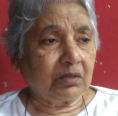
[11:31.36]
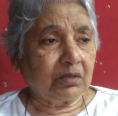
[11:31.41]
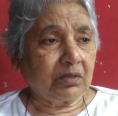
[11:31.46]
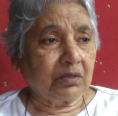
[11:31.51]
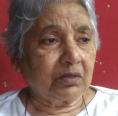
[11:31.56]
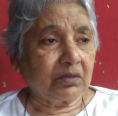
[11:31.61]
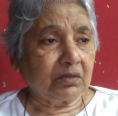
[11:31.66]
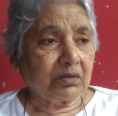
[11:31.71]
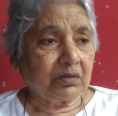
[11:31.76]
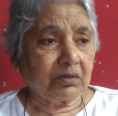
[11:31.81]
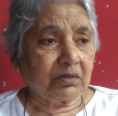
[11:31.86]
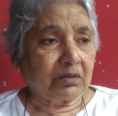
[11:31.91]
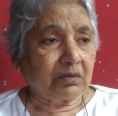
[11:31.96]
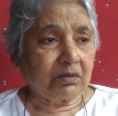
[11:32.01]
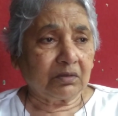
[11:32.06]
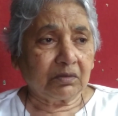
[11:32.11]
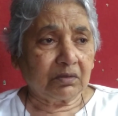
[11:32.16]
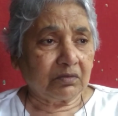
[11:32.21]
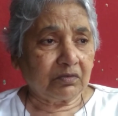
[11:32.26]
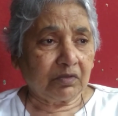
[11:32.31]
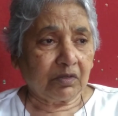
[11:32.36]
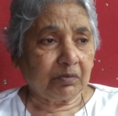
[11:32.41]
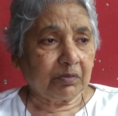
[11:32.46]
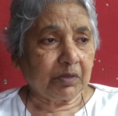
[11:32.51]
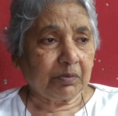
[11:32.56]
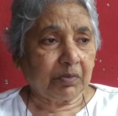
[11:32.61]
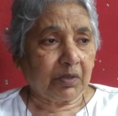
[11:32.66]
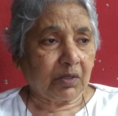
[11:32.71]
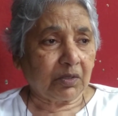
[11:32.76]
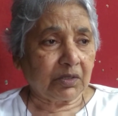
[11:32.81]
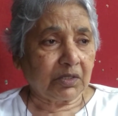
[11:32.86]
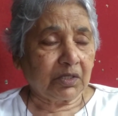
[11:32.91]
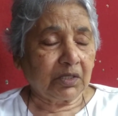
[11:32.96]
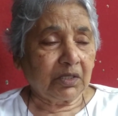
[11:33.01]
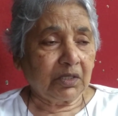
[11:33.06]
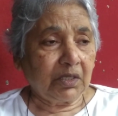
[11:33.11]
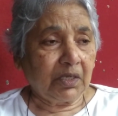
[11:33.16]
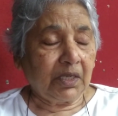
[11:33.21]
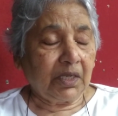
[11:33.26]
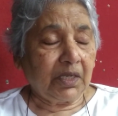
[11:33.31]
from abroad.
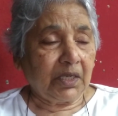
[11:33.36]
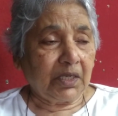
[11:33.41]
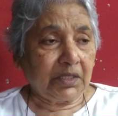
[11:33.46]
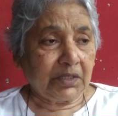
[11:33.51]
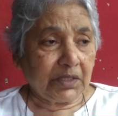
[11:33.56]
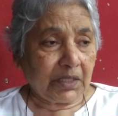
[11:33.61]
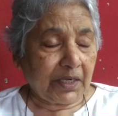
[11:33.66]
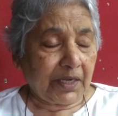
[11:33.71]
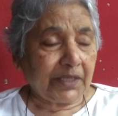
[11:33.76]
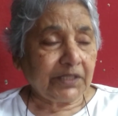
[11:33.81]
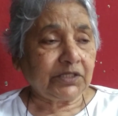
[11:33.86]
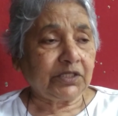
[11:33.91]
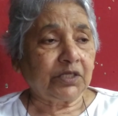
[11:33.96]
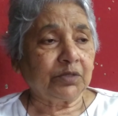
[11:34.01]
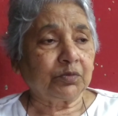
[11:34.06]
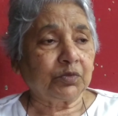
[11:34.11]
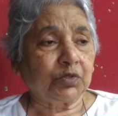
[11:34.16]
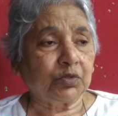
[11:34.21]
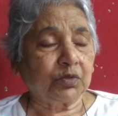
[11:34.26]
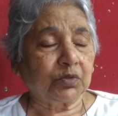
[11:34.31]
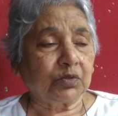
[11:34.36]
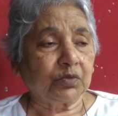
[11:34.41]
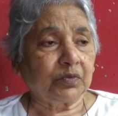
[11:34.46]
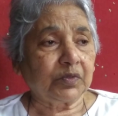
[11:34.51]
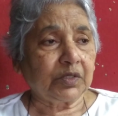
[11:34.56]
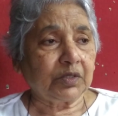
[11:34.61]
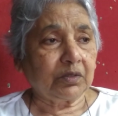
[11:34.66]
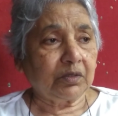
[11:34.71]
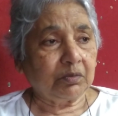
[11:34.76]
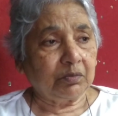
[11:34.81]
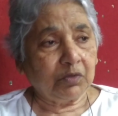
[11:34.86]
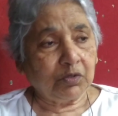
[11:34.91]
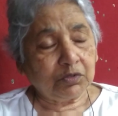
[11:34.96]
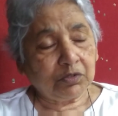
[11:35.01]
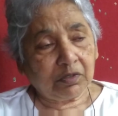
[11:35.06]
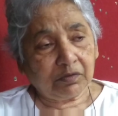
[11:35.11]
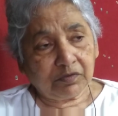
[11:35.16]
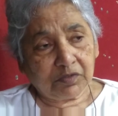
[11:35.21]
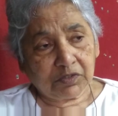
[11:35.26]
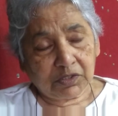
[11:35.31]
In the Lyceum too,
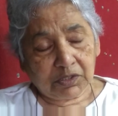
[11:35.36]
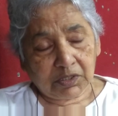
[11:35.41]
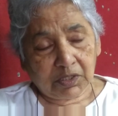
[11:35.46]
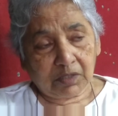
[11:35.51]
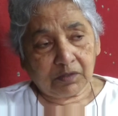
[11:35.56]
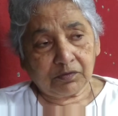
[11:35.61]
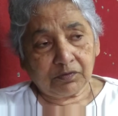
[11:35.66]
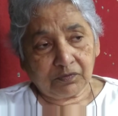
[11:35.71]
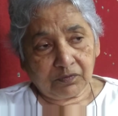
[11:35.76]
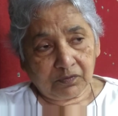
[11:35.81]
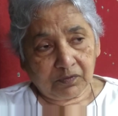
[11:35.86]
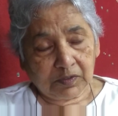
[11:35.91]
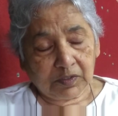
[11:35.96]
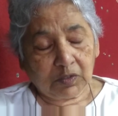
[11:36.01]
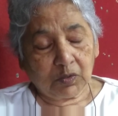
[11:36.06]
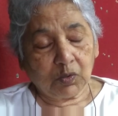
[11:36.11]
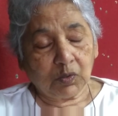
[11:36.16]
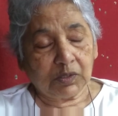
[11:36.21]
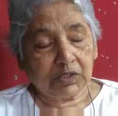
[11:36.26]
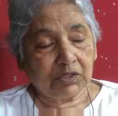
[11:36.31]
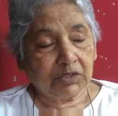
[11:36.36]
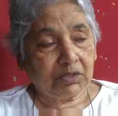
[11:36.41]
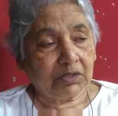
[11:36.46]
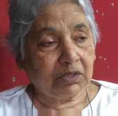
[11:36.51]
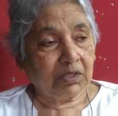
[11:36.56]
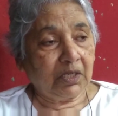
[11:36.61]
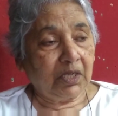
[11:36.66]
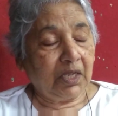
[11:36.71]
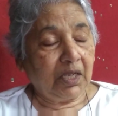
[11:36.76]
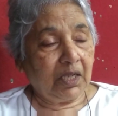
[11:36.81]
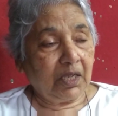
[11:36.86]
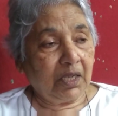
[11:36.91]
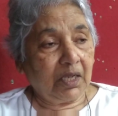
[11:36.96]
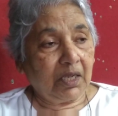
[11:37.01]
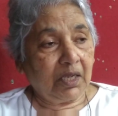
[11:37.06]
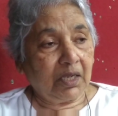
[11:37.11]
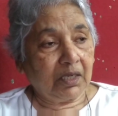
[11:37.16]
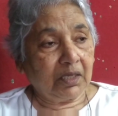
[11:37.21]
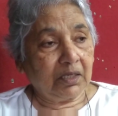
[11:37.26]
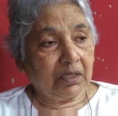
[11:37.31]
most of the staff were Goans
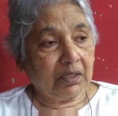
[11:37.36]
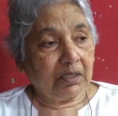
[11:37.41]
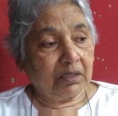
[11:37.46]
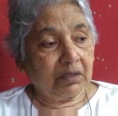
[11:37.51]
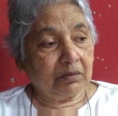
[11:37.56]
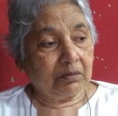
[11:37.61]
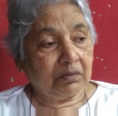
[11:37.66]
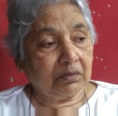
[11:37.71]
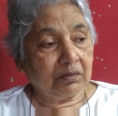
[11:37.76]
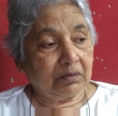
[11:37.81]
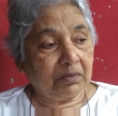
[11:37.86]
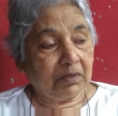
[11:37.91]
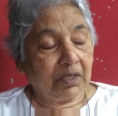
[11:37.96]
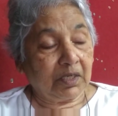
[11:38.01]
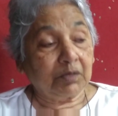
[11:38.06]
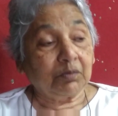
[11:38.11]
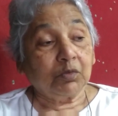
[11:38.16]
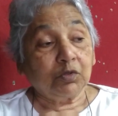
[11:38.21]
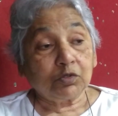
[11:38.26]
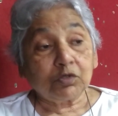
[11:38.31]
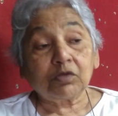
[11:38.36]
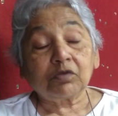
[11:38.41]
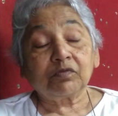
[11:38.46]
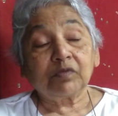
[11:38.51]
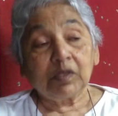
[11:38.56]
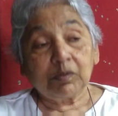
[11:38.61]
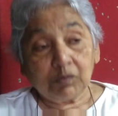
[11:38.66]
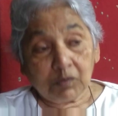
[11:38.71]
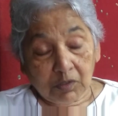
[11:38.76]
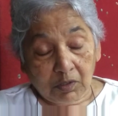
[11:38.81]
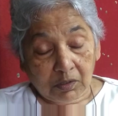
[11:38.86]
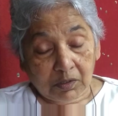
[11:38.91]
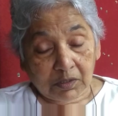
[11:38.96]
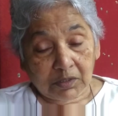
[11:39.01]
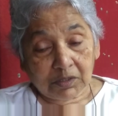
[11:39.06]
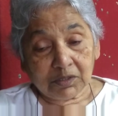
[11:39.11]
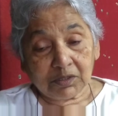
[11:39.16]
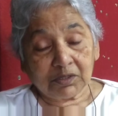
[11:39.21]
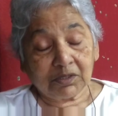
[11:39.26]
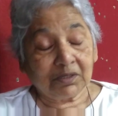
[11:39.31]
and most of them
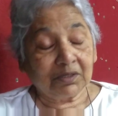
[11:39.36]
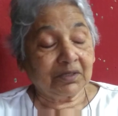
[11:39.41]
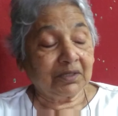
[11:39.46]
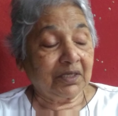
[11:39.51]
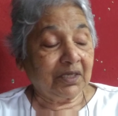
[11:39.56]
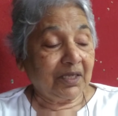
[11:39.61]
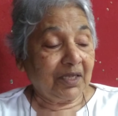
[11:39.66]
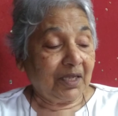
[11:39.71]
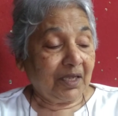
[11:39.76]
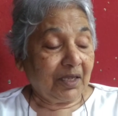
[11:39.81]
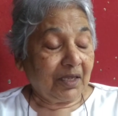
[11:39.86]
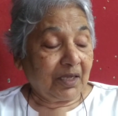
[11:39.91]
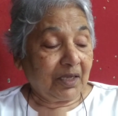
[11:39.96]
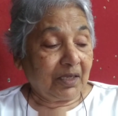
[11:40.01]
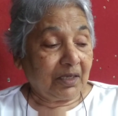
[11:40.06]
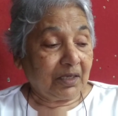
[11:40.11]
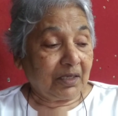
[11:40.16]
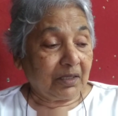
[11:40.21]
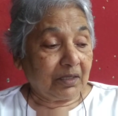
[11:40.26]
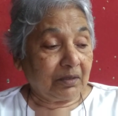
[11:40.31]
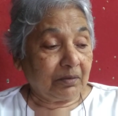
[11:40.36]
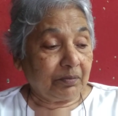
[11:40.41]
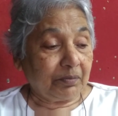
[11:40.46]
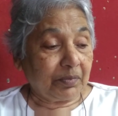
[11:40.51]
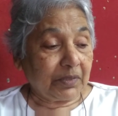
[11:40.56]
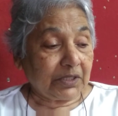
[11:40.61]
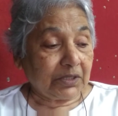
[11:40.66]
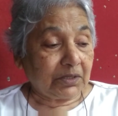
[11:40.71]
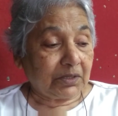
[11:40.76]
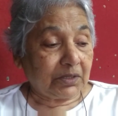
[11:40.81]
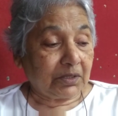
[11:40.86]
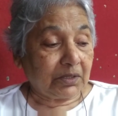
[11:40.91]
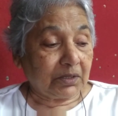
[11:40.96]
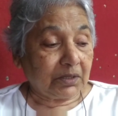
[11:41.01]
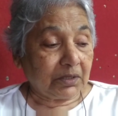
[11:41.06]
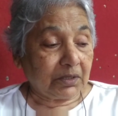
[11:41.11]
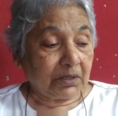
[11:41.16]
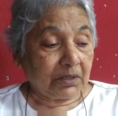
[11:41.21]
doctors. But